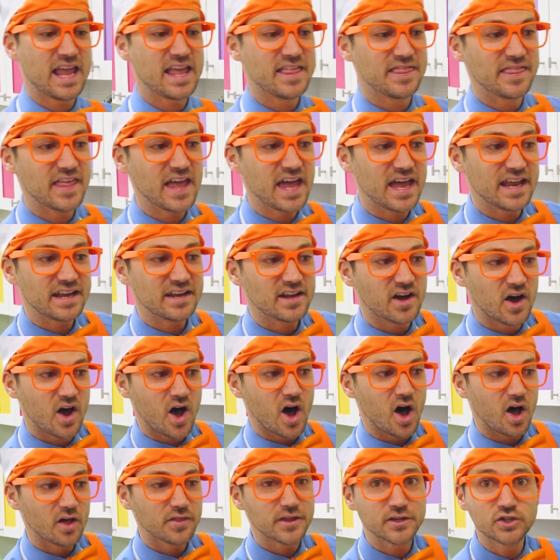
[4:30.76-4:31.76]
and then
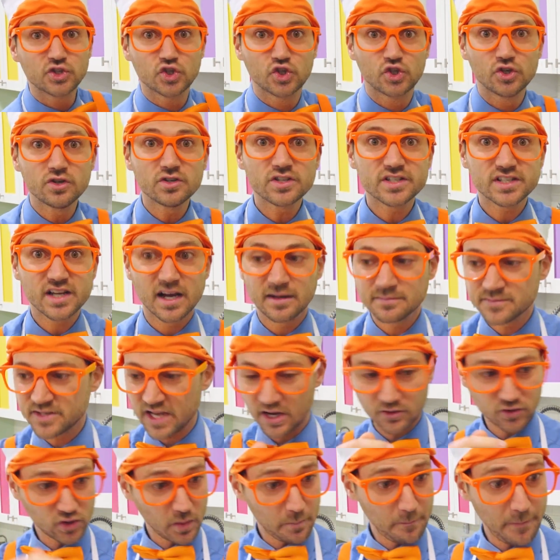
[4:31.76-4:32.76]
all the juice comes
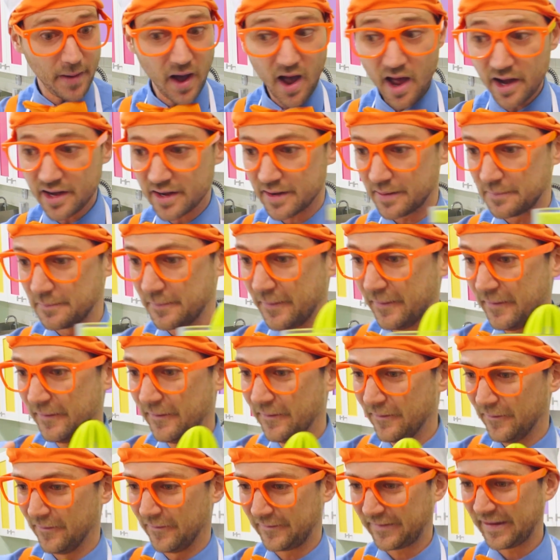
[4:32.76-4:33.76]
out the bottom.
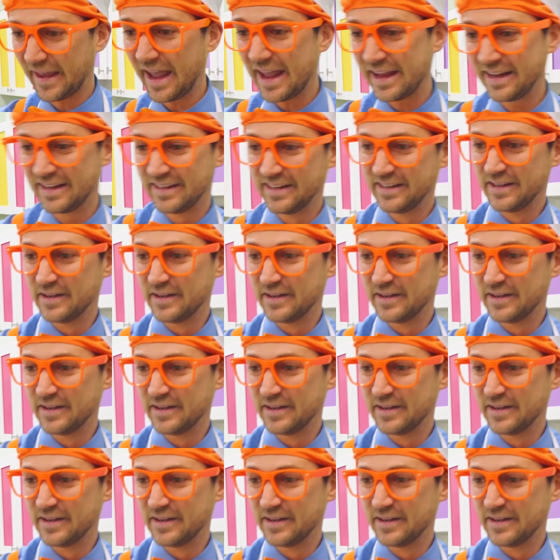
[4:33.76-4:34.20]
Okay,